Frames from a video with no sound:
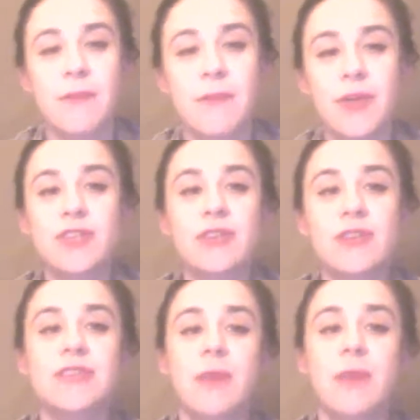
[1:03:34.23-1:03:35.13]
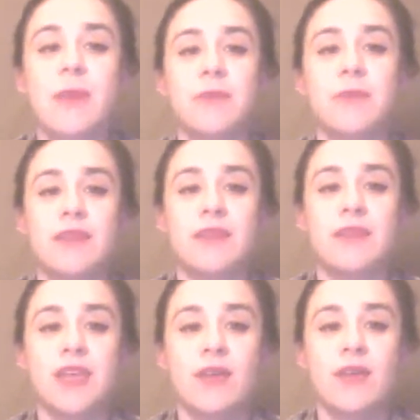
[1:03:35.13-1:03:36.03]
I'm pretty sure they spy on me on
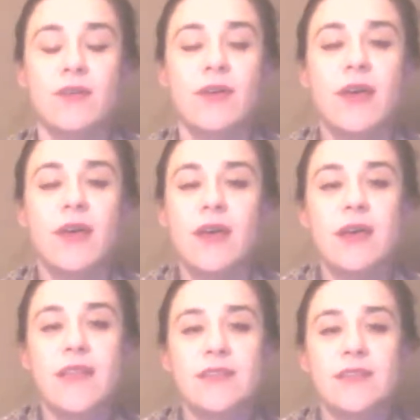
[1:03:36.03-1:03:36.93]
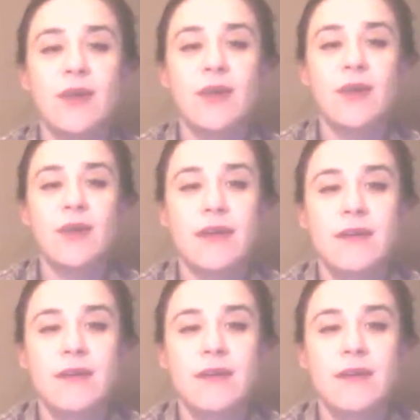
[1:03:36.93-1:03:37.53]
this channel, and that's okay.